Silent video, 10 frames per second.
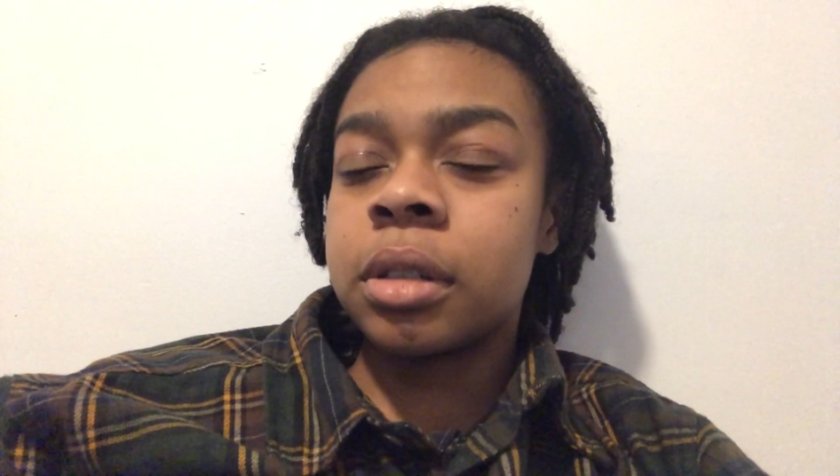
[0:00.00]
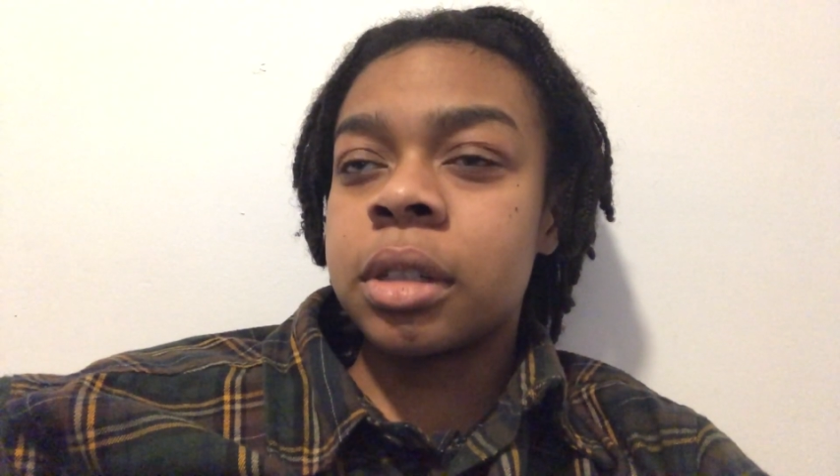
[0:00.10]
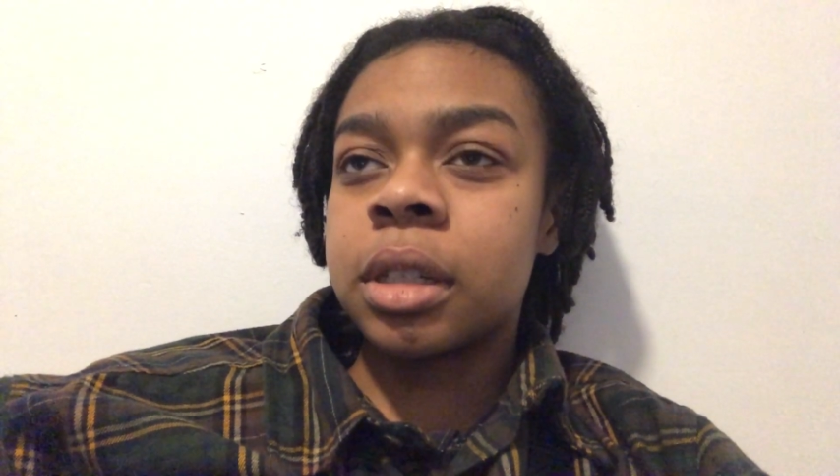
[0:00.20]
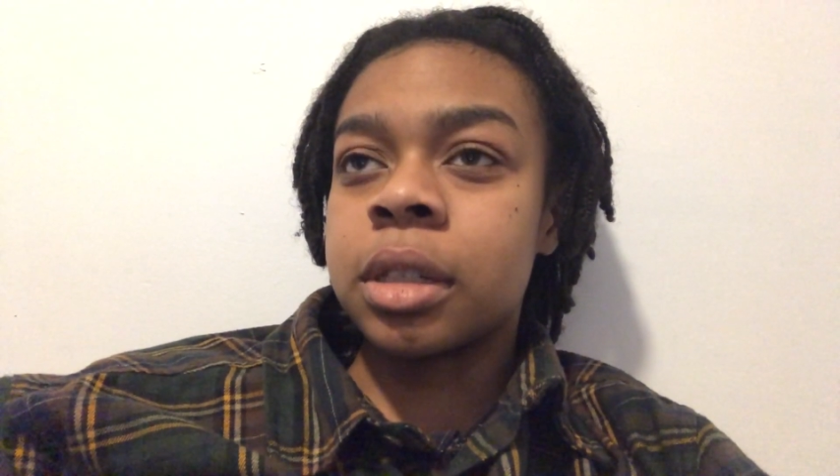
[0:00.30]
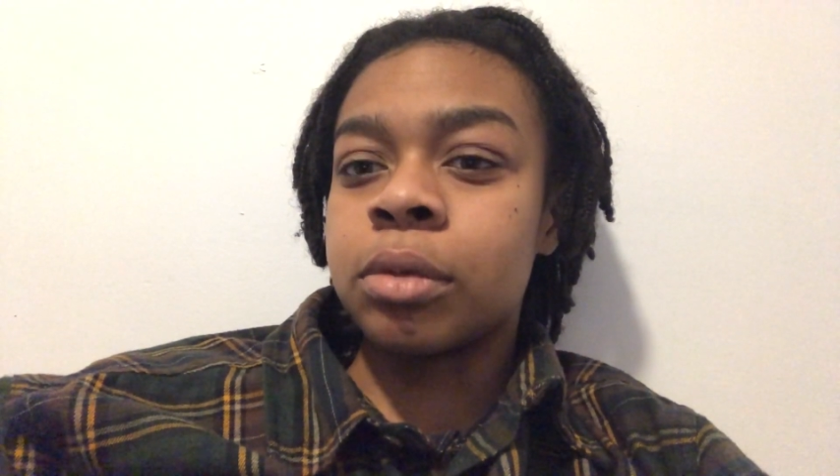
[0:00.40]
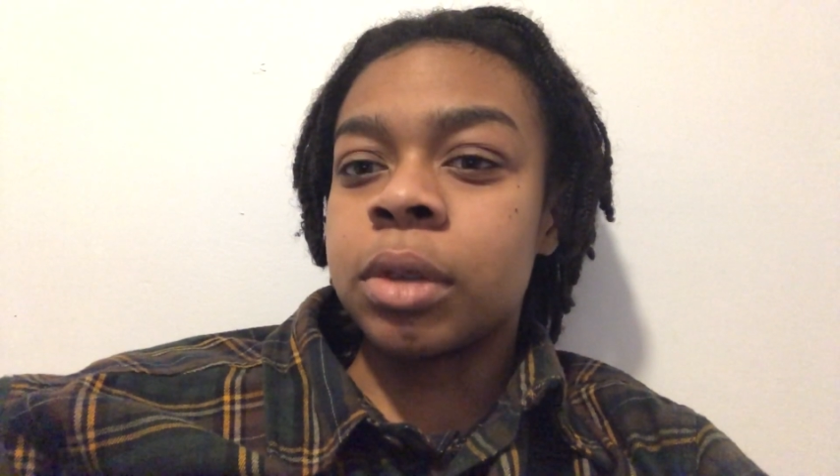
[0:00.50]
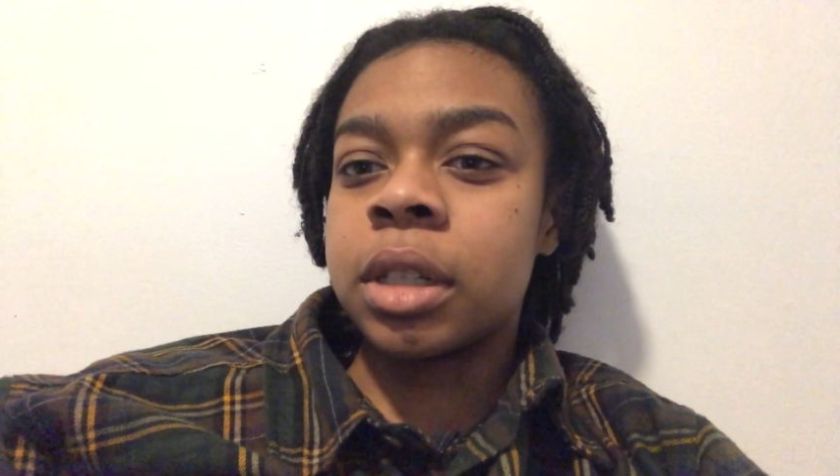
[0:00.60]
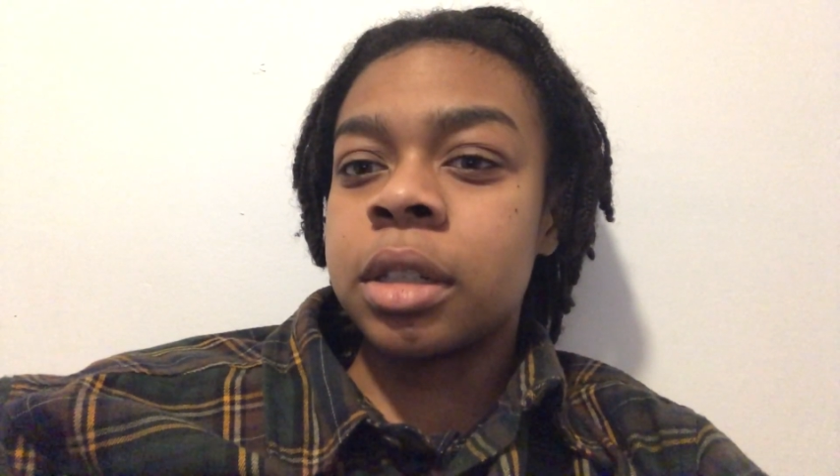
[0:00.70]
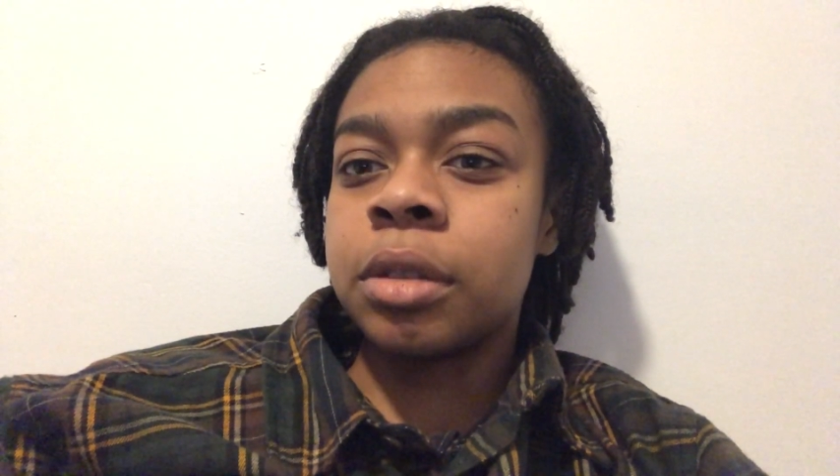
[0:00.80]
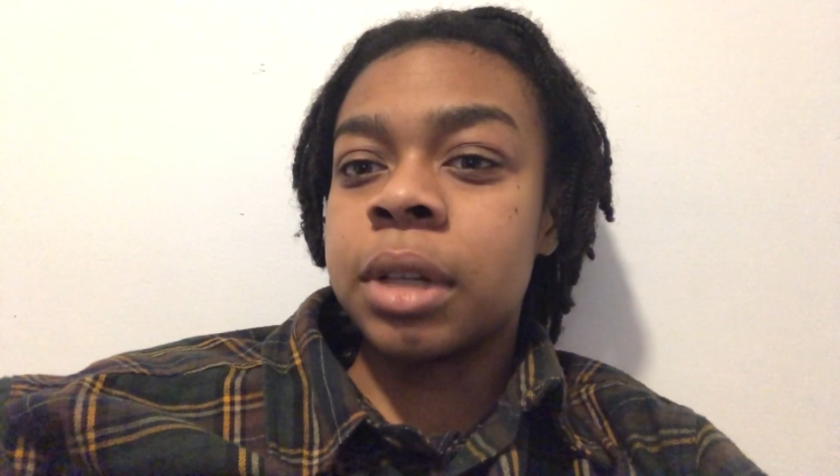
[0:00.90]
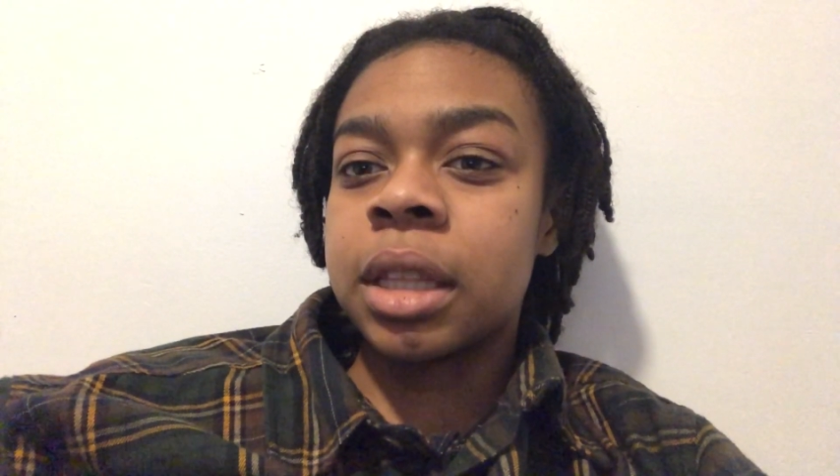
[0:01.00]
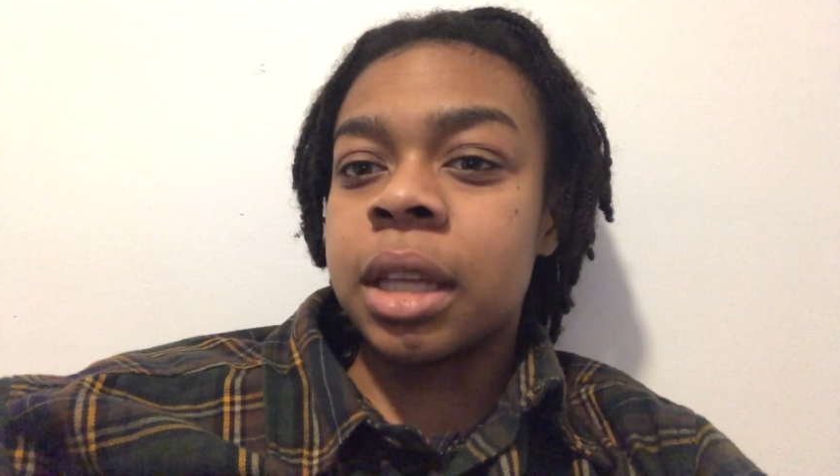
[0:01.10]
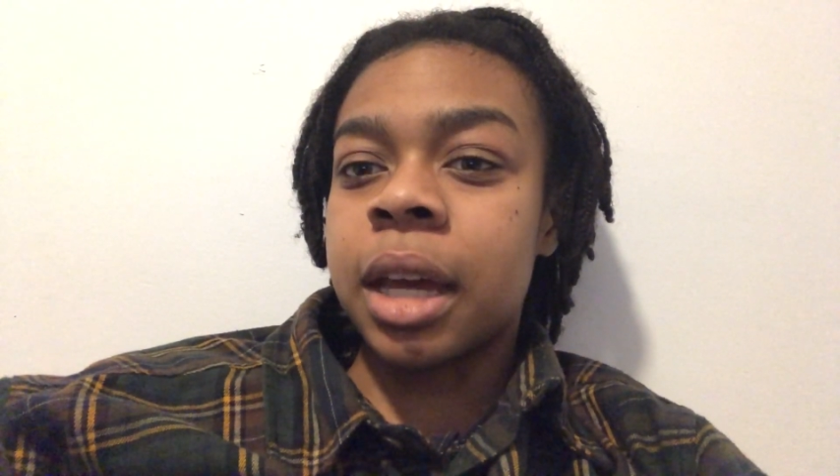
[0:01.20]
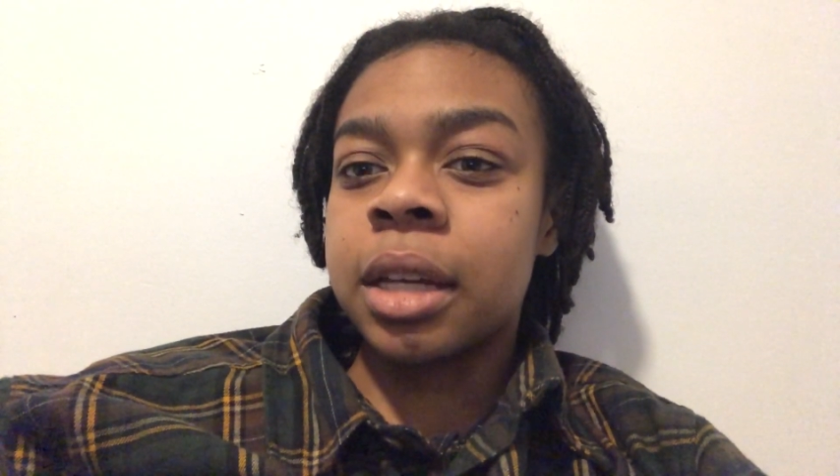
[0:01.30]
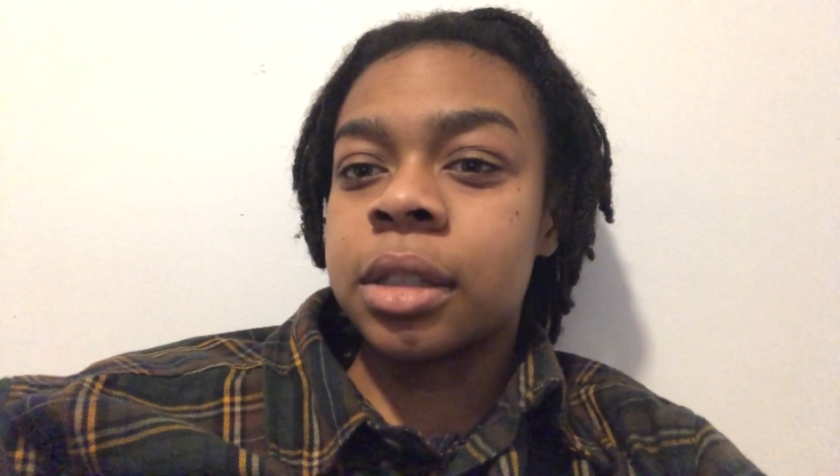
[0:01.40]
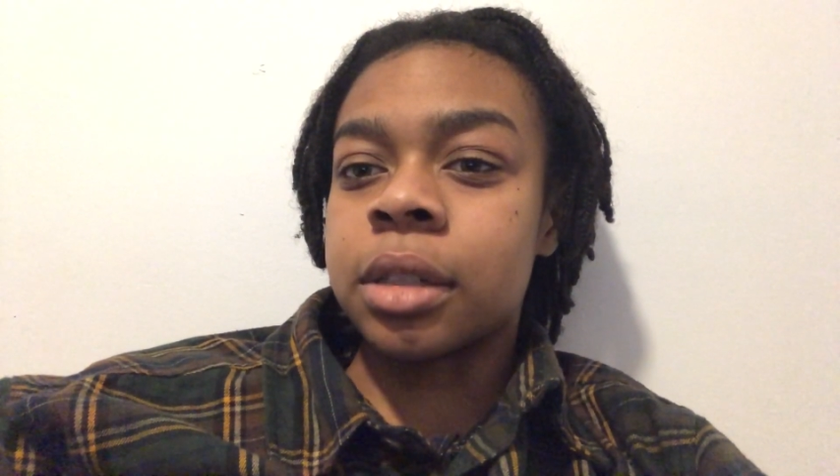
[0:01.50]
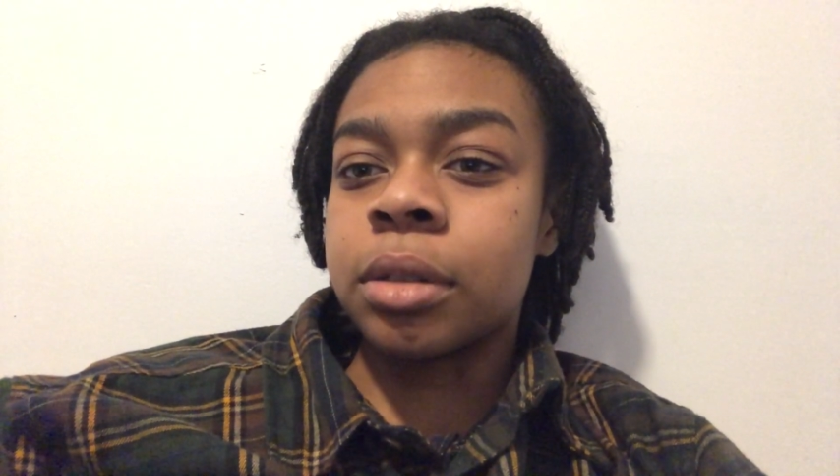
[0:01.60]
is when you get the answer,